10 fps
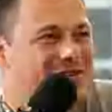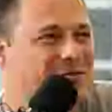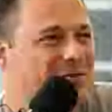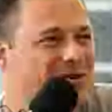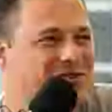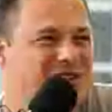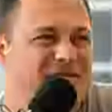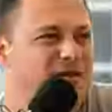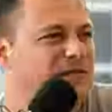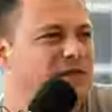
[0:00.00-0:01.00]
And so the person,
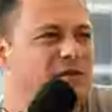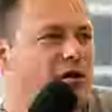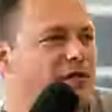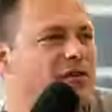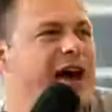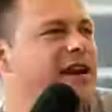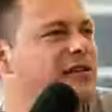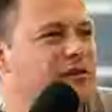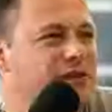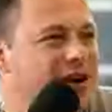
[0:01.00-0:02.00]
even if they fall flat on
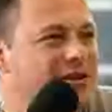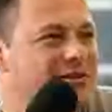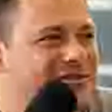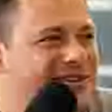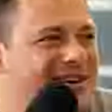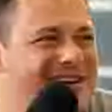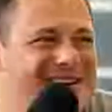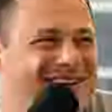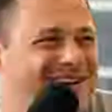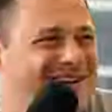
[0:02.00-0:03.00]
their face,
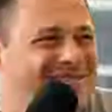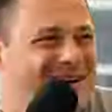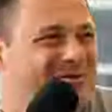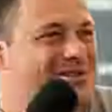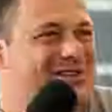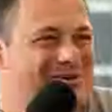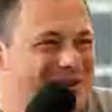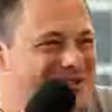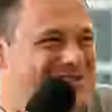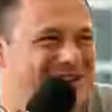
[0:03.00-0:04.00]
I always tell
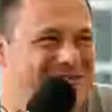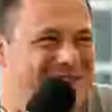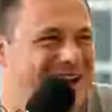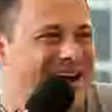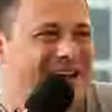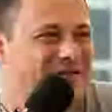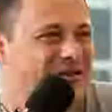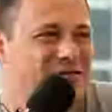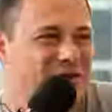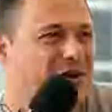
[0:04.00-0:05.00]
my son, I'm like, if
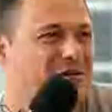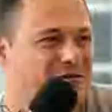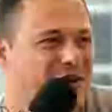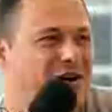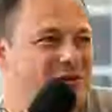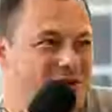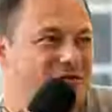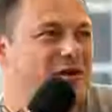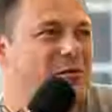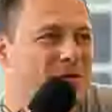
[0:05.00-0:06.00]
you're going to fail, I want you
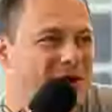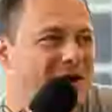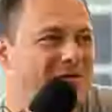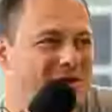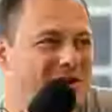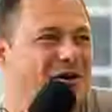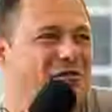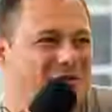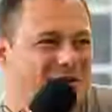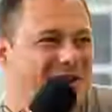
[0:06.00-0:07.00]
to fail big. I want you to go
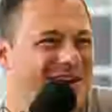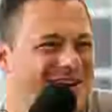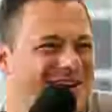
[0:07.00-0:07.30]
for it.